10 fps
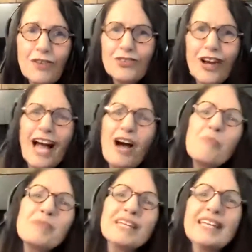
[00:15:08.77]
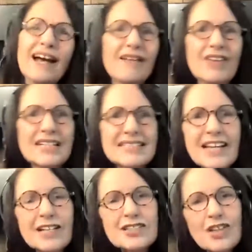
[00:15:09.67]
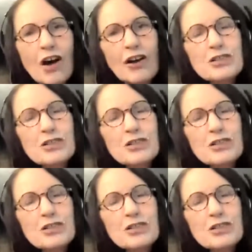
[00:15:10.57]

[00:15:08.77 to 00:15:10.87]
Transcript: For how many of us sought